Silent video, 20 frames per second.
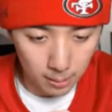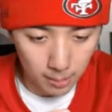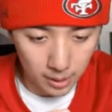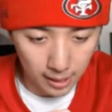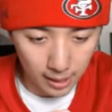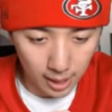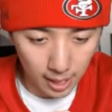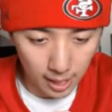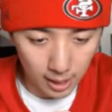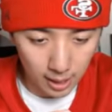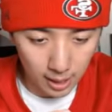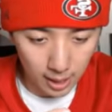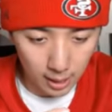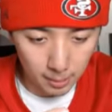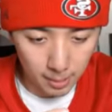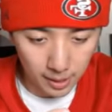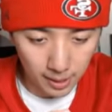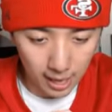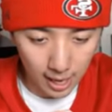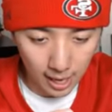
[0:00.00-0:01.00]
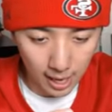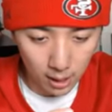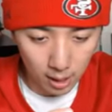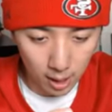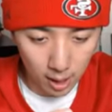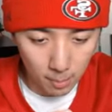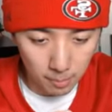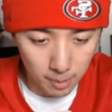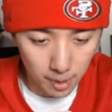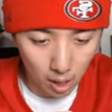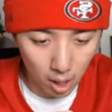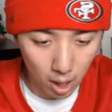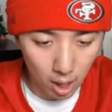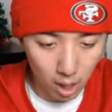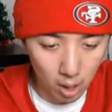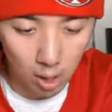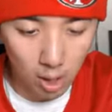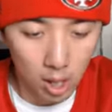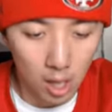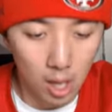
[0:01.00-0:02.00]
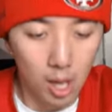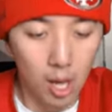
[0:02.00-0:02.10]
Big game. Big game, B-Hall.